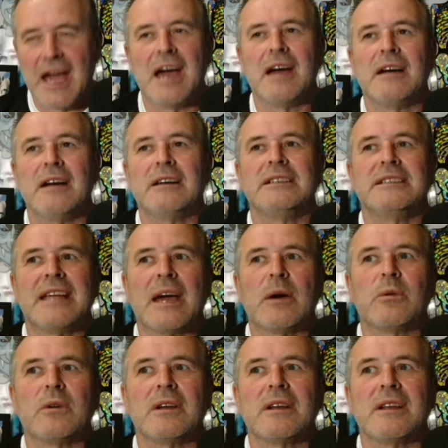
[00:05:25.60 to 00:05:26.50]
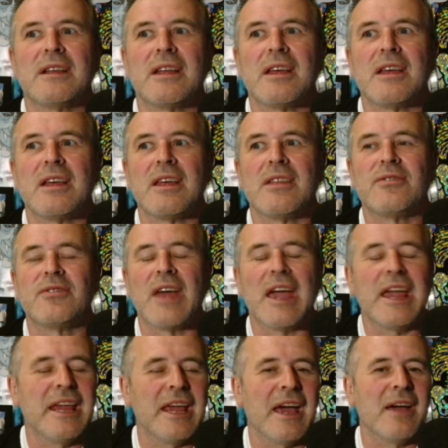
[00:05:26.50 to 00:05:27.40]
And then also the
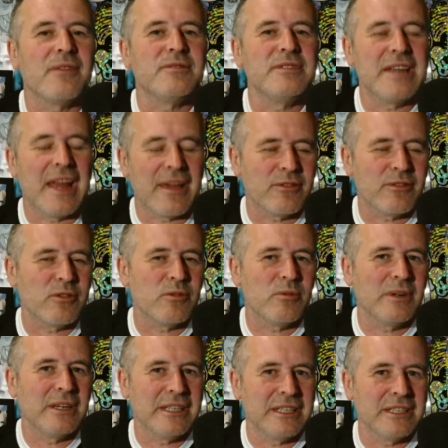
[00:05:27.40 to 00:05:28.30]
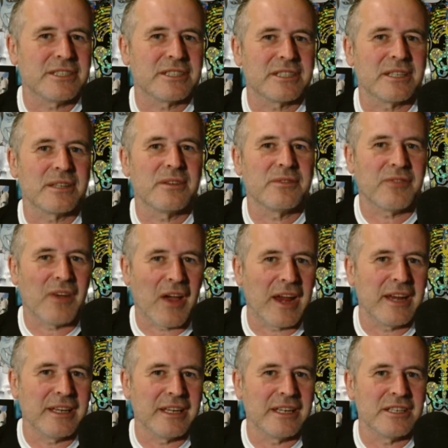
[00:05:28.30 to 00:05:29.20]
Apollo 17, when that went, did a
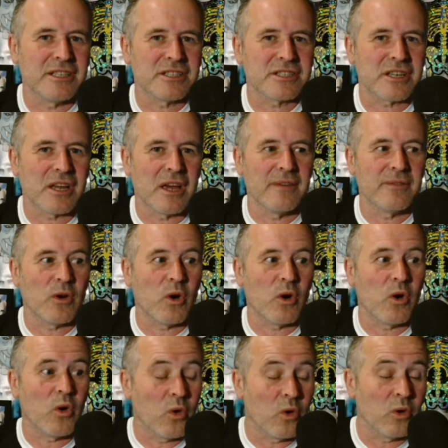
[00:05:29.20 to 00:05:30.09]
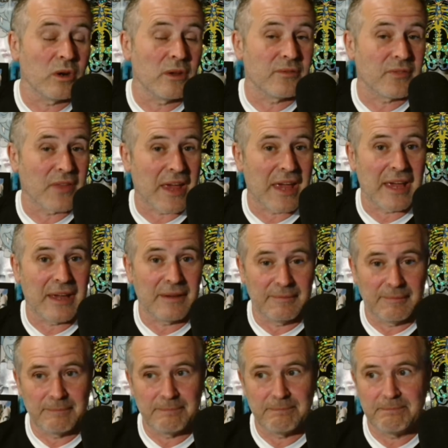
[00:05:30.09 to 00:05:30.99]
lot of experiments as well
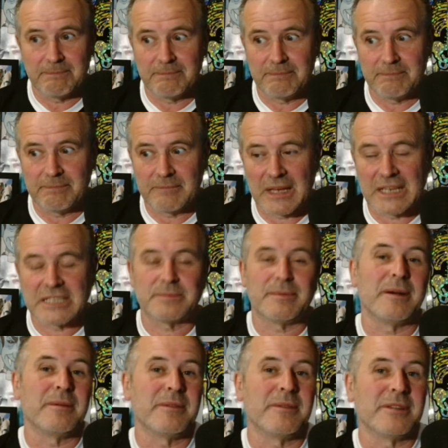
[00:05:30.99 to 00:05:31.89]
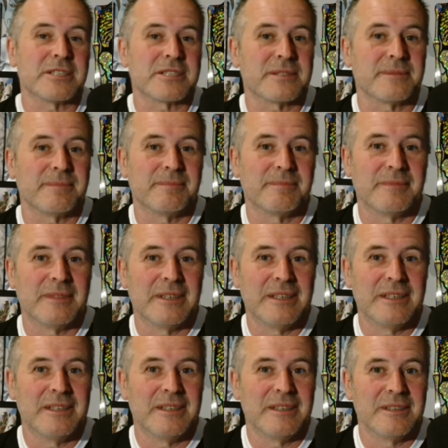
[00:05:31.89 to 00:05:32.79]
as the dong effect.
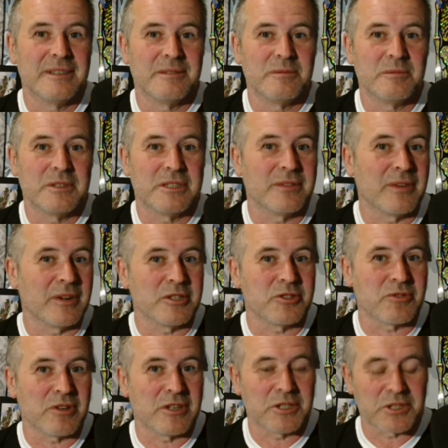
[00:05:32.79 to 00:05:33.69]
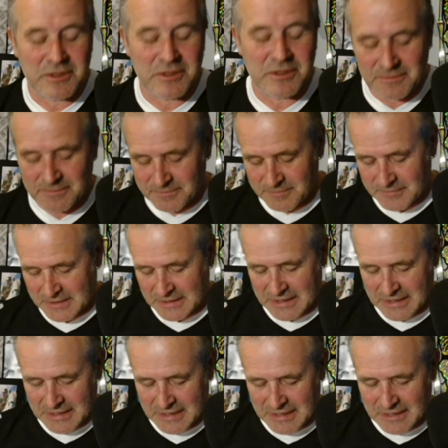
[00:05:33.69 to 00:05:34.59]
Now,
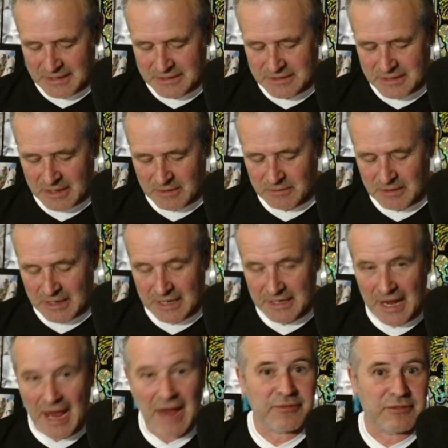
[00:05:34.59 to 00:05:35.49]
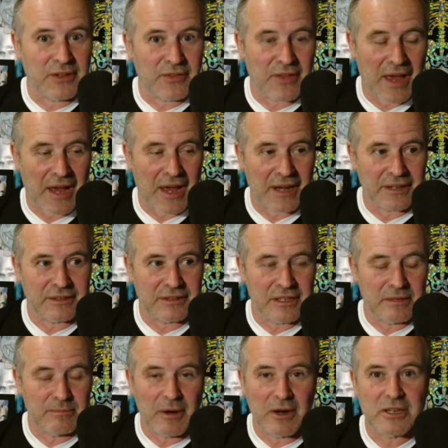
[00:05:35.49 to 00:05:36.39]
they have never released the
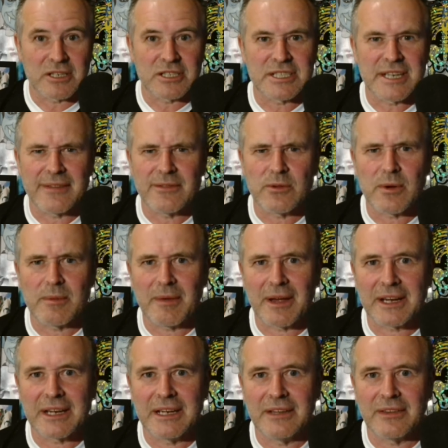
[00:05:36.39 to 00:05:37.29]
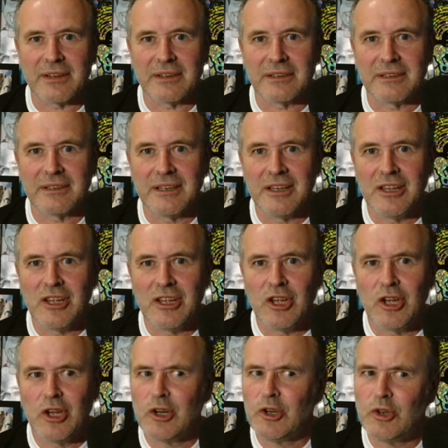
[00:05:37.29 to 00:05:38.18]
findings of all of their
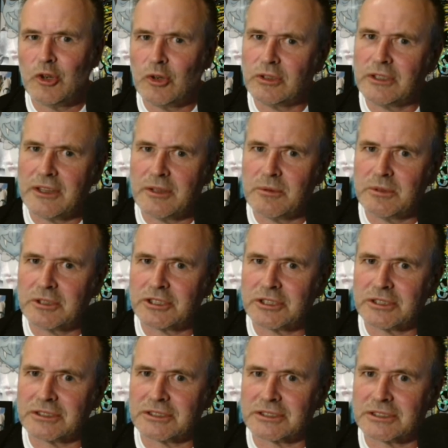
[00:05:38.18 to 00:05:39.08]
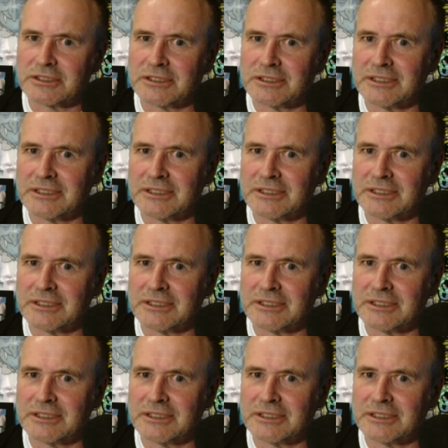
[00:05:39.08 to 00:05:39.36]
experiments,